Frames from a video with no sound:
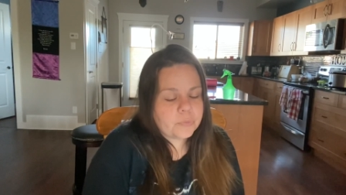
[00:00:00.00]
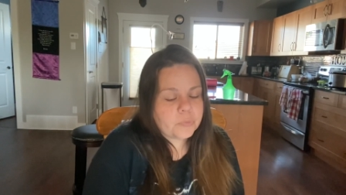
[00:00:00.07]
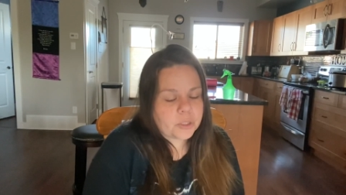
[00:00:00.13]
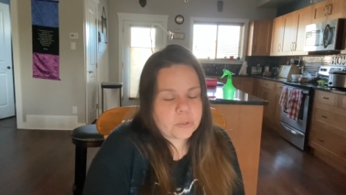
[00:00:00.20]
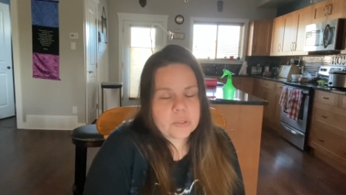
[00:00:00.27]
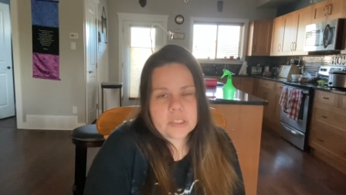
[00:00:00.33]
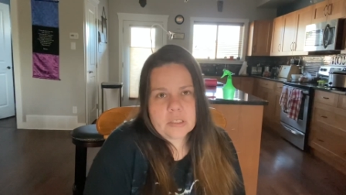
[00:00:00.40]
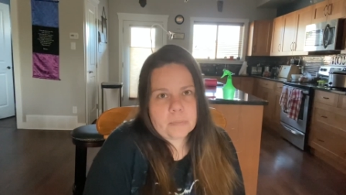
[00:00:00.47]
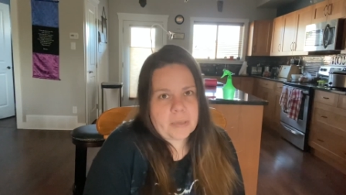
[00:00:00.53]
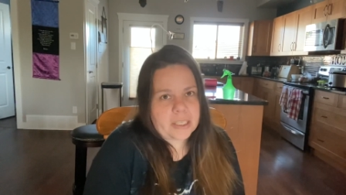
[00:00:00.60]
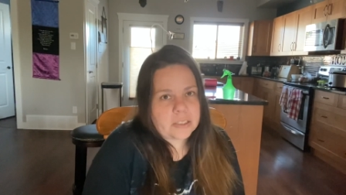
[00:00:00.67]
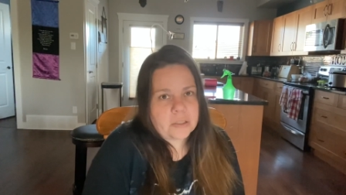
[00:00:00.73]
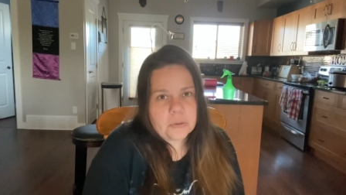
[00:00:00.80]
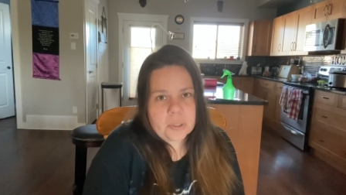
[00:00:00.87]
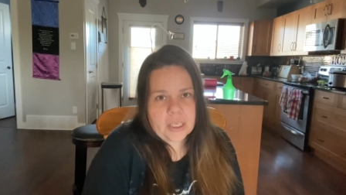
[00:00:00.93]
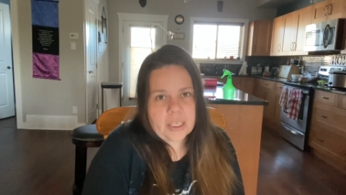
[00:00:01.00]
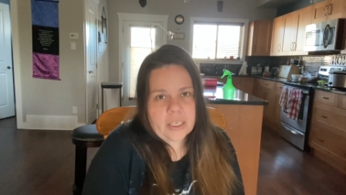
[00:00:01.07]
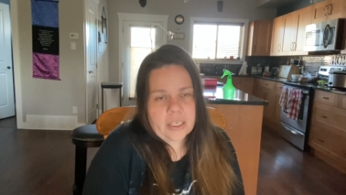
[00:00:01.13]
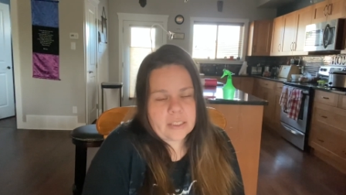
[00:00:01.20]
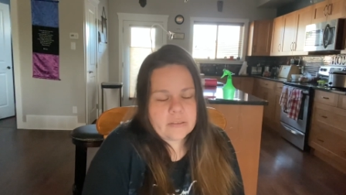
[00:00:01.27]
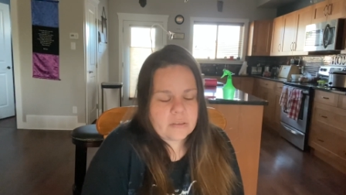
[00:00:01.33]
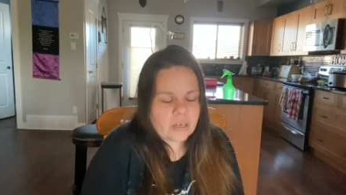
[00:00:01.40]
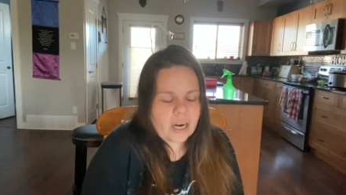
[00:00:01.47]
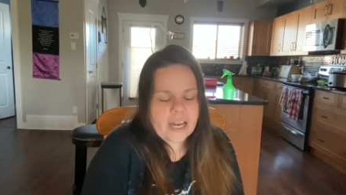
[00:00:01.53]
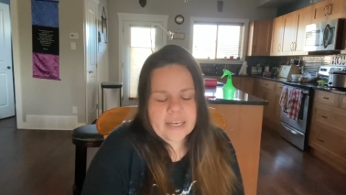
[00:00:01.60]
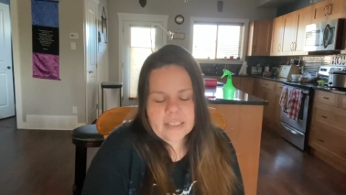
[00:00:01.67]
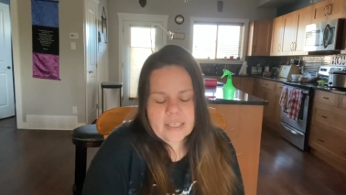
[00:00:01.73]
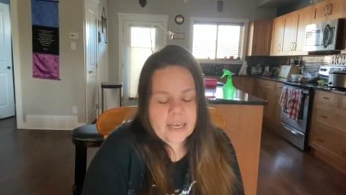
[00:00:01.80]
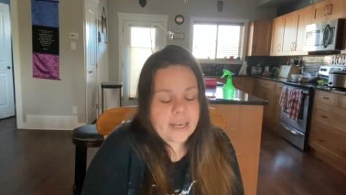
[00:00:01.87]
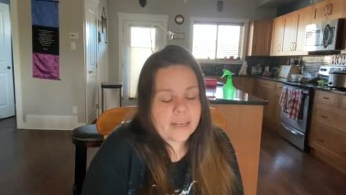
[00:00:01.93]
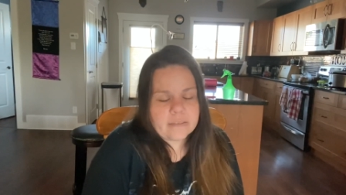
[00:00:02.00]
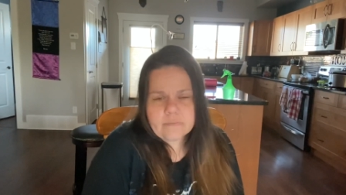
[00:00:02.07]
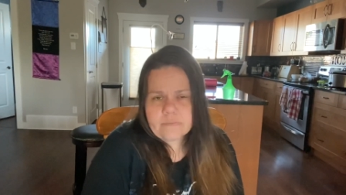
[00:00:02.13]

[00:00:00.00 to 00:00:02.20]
crystal meth, cocaine, crack, yeah,